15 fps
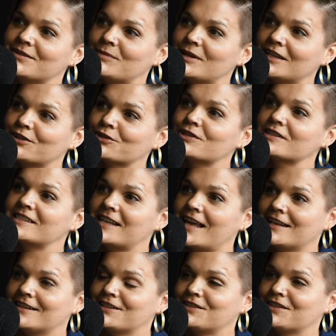to me. There's a
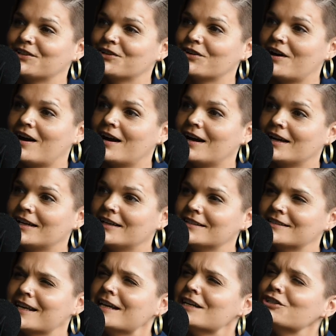sadness in her
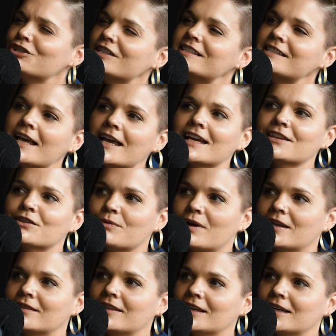eyes. She's saying the
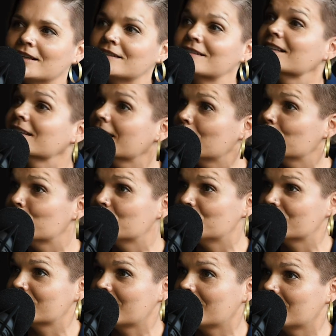right things. The language
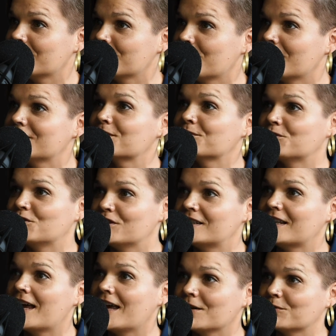is there, right? So she's
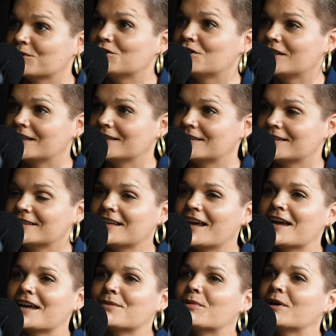saying what she needs to
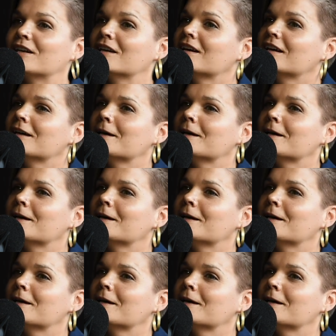say, but